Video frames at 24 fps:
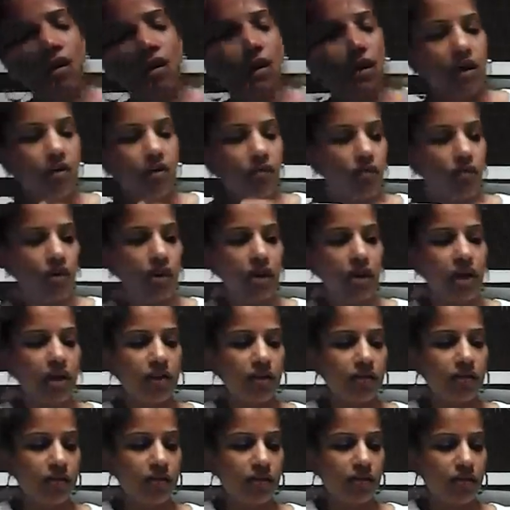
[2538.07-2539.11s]
and
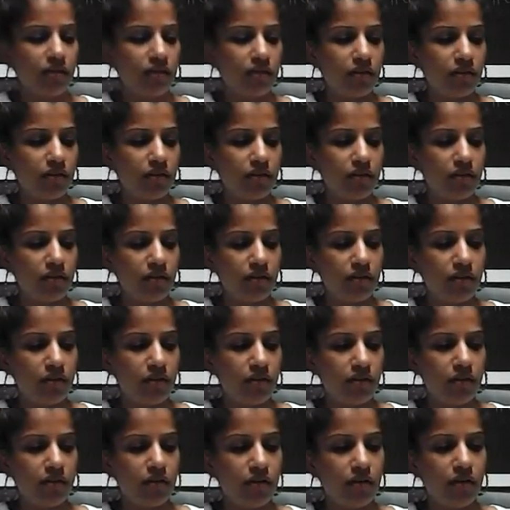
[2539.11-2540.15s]
write
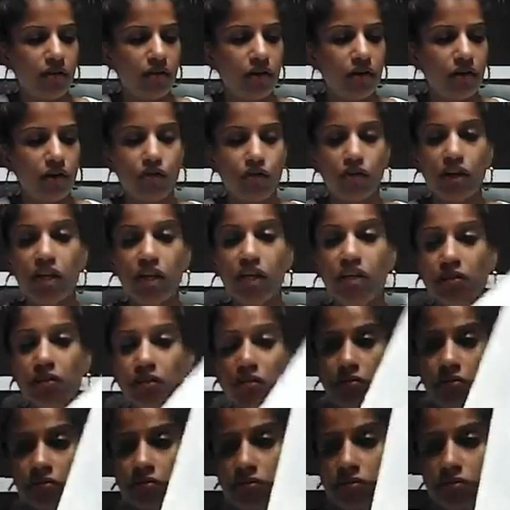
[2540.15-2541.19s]

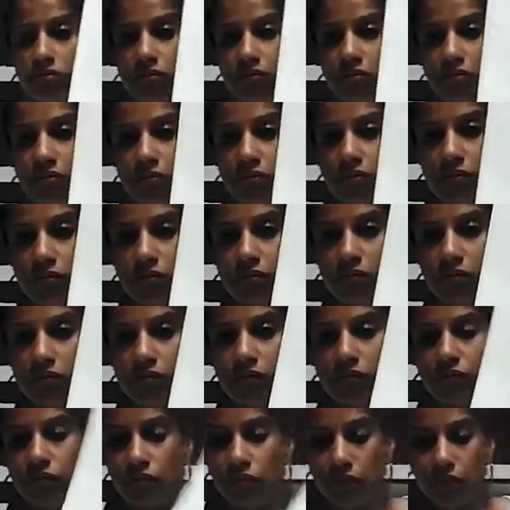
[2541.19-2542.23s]
green,
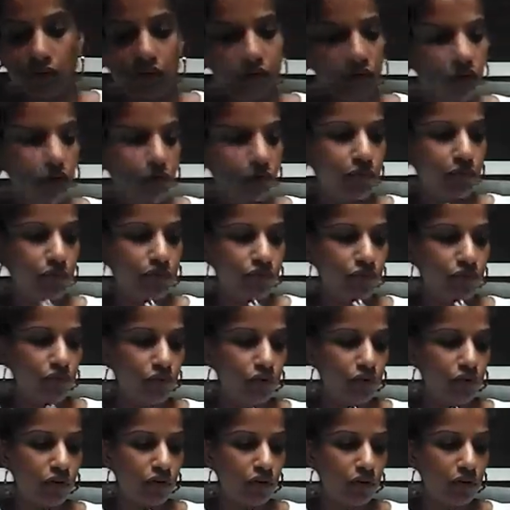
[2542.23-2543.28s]
for example,
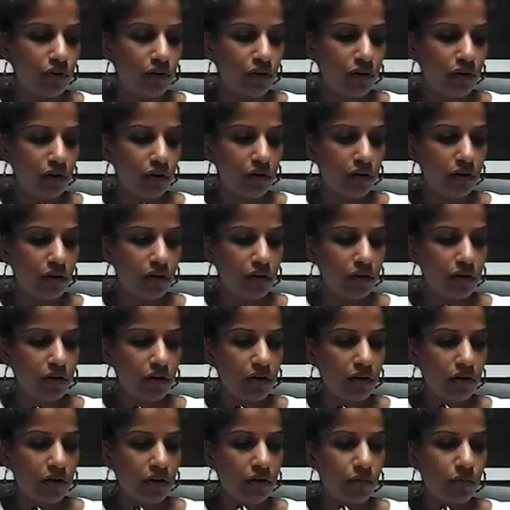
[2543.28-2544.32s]
for
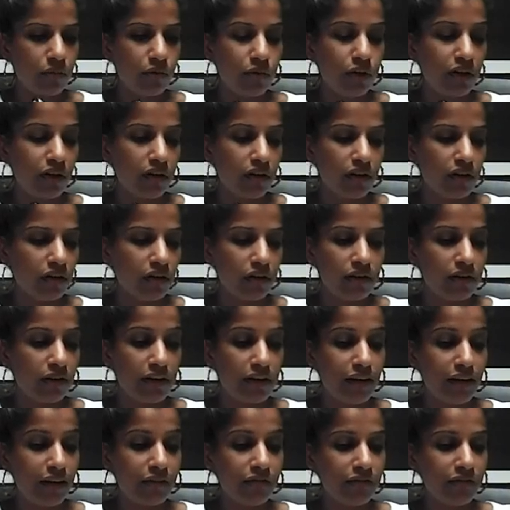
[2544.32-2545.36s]
amore,
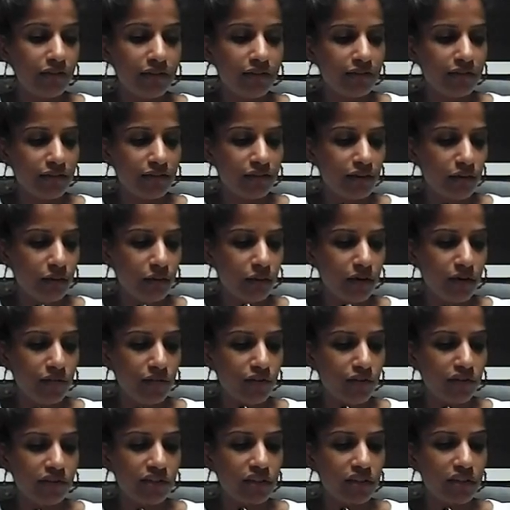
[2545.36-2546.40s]
love. Don't know why I've
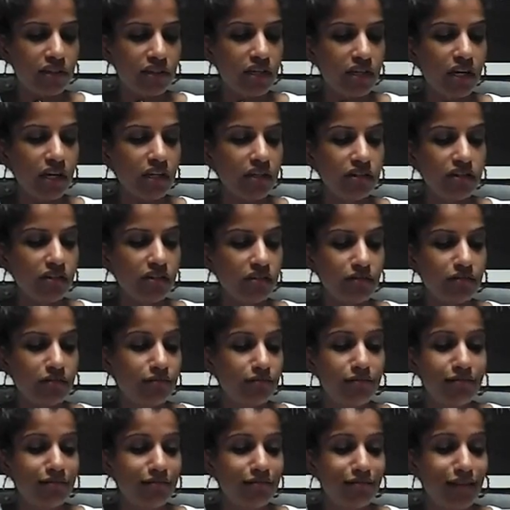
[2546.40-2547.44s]
written Italian.
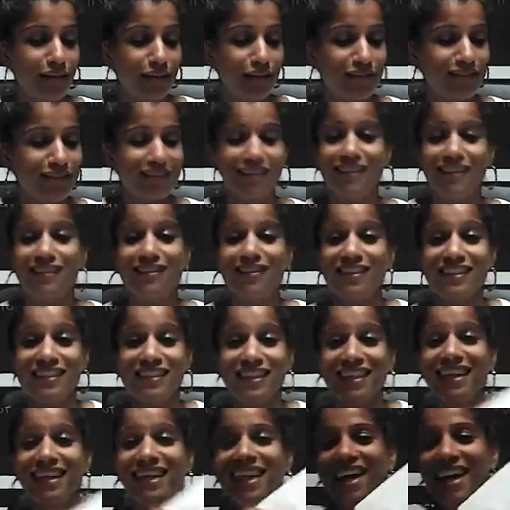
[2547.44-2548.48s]
That's
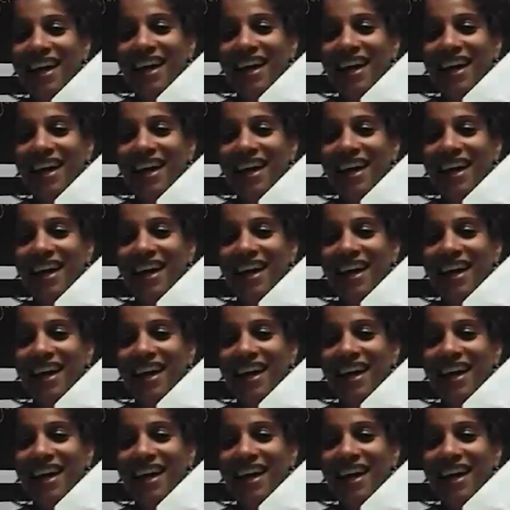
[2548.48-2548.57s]
interesting.